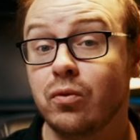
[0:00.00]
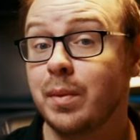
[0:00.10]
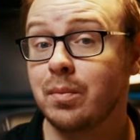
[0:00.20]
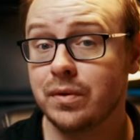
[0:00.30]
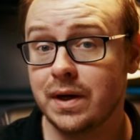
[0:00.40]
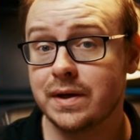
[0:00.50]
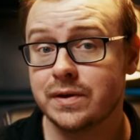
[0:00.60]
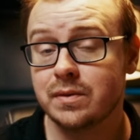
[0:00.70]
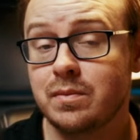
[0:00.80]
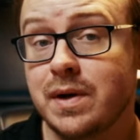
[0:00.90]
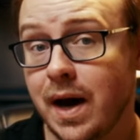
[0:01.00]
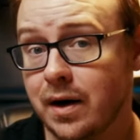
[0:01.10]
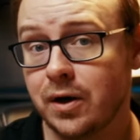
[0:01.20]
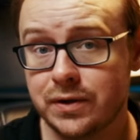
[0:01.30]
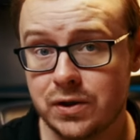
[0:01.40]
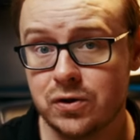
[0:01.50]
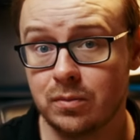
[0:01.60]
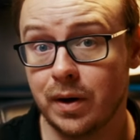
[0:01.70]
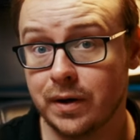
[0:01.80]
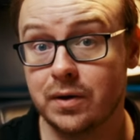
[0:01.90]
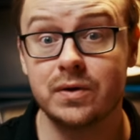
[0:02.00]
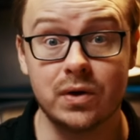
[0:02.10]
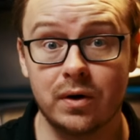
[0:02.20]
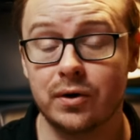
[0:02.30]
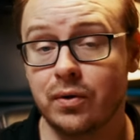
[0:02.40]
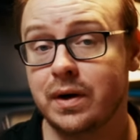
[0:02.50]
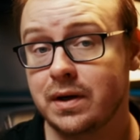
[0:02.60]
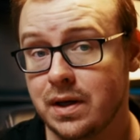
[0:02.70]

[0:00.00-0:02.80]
remember this, not all digital marketers are created